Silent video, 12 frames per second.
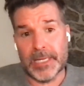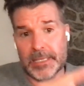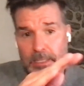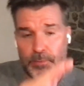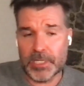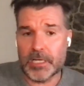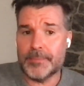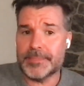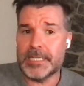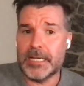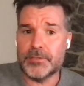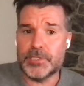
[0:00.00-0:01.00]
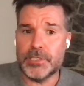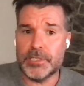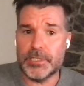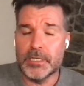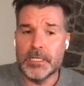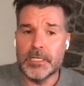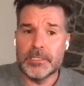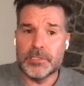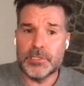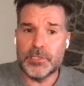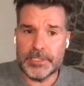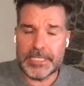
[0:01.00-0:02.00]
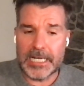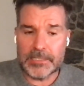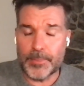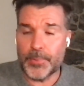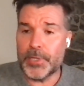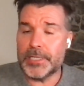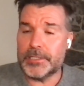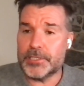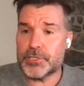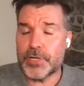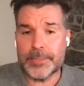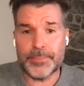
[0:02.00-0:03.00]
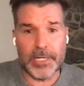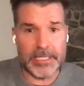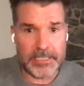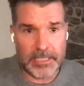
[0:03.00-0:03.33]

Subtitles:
And then when it comes down to your attachment point or your strike price,